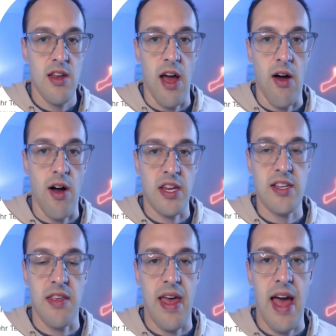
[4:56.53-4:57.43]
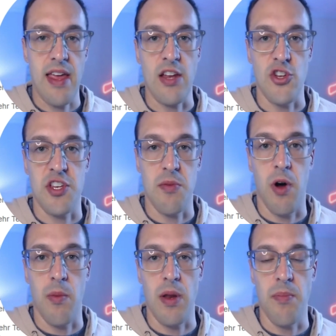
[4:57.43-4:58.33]
Now, I'll get to that in just a
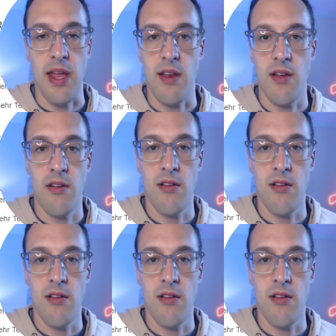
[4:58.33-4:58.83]
moment, but